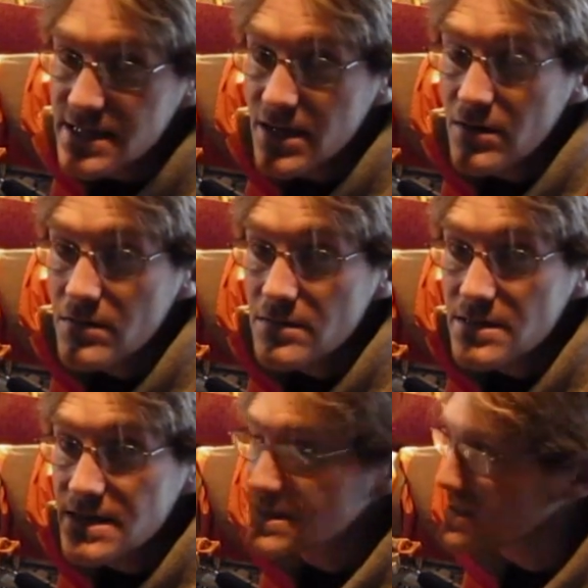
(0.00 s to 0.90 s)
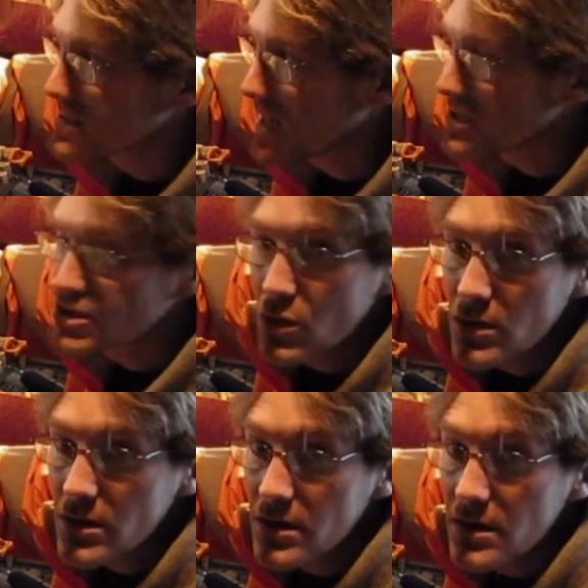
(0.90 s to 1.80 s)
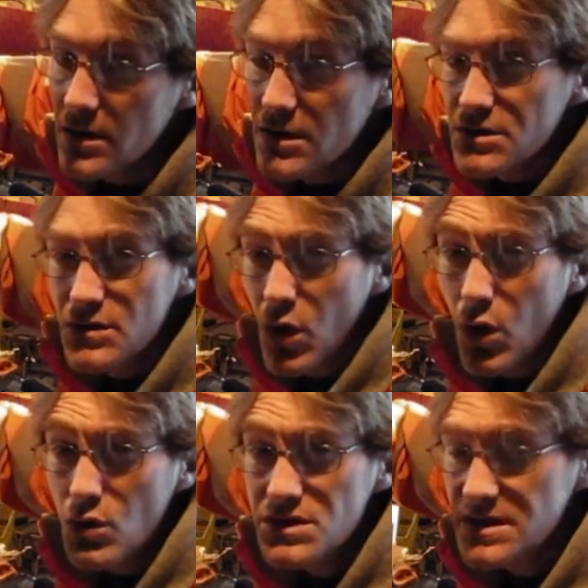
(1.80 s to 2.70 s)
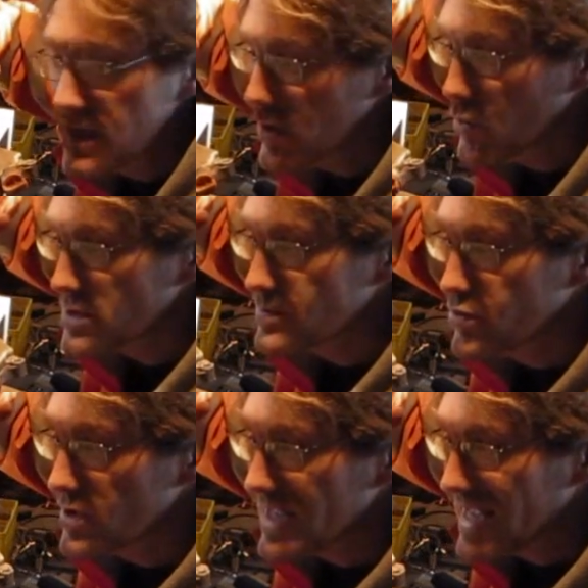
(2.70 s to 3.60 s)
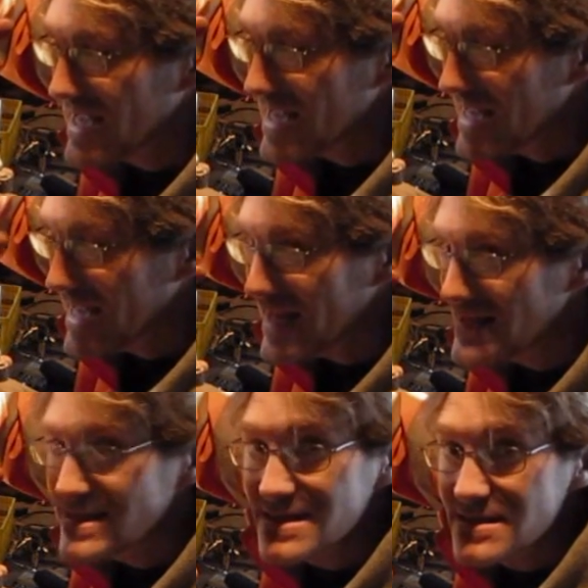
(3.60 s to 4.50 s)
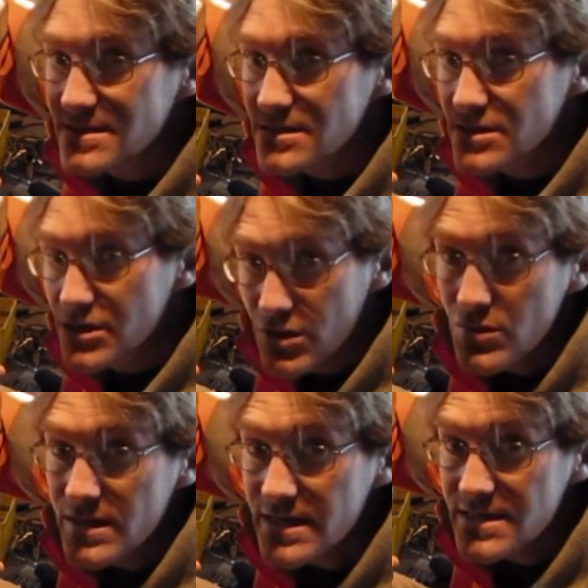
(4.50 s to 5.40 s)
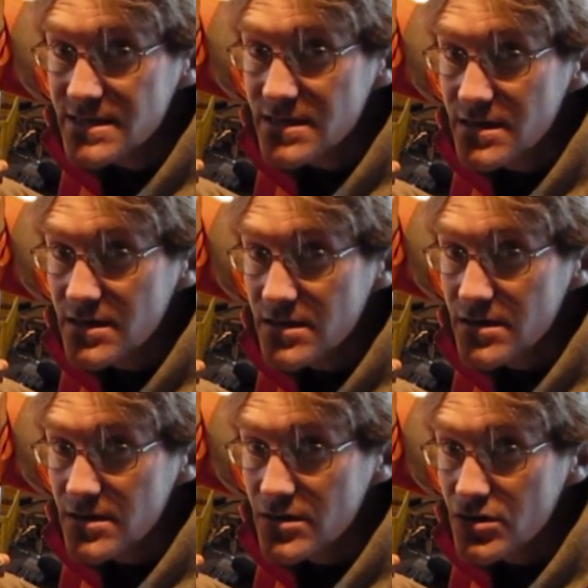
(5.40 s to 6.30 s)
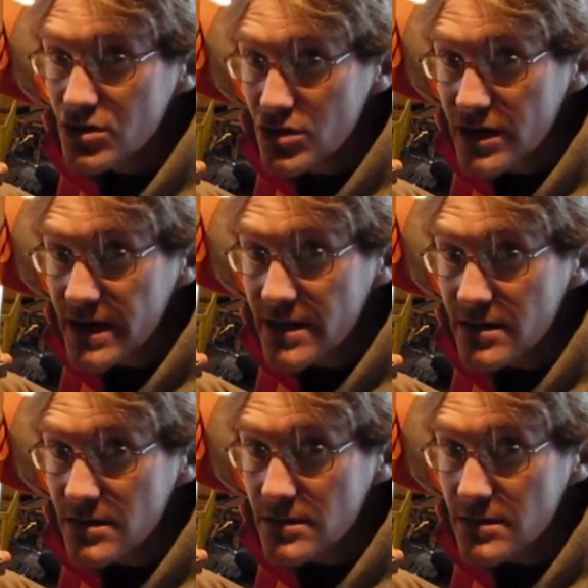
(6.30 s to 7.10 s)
seal, the distance got shorter. So the whole seal was put into this crooked.